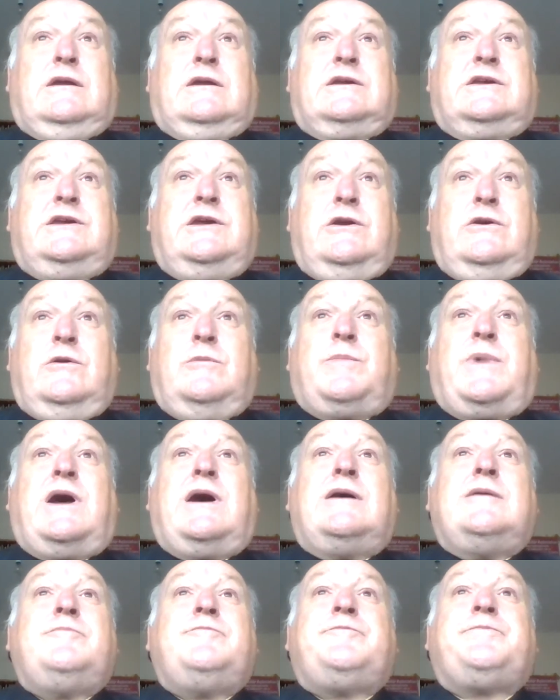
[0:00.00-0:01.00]

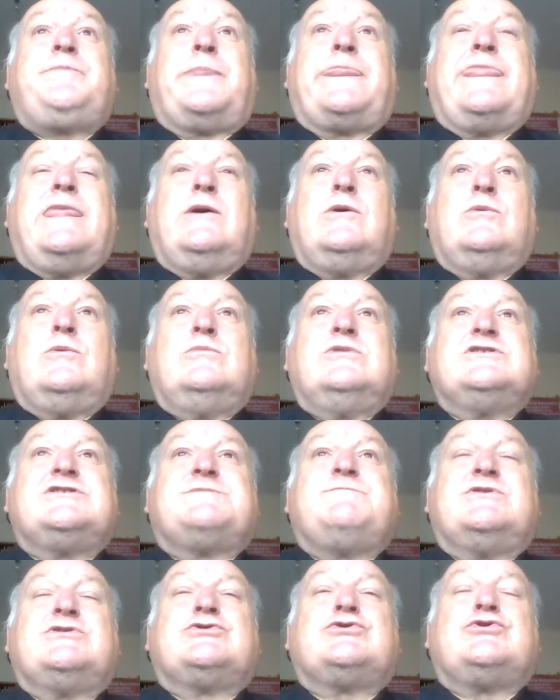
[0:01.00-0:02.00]
Cuba was
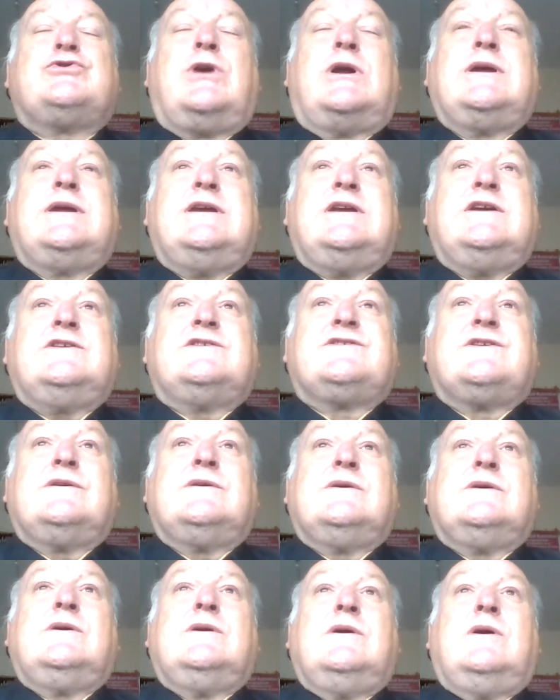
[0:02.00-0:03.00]
betrayed
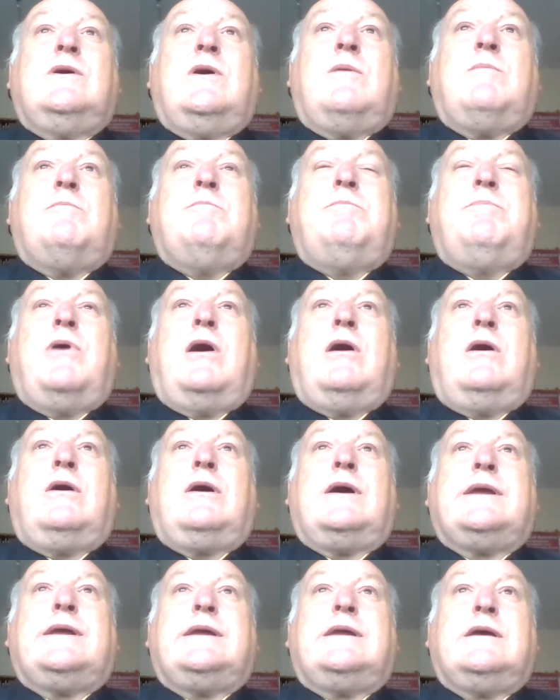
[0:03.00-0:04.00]

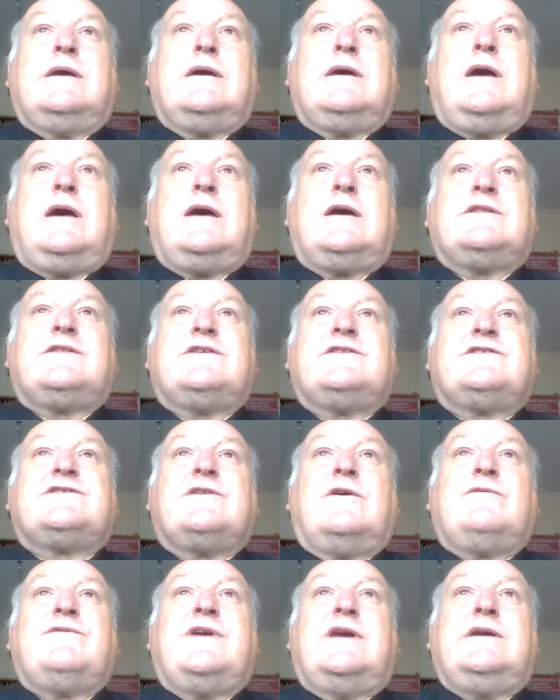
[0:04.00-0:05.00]
by the
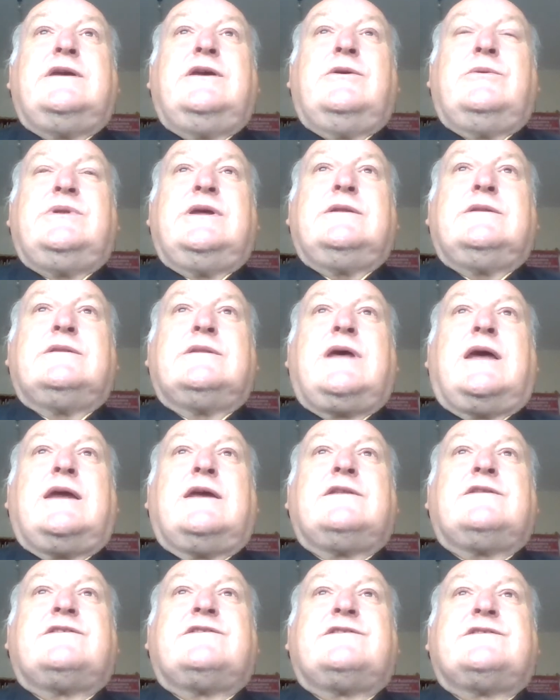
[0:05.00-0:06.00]
Soviet Union,
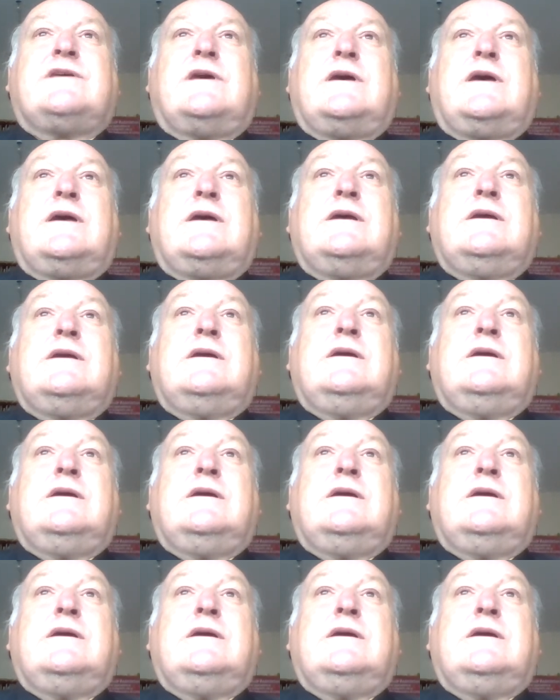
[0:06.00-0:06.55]
that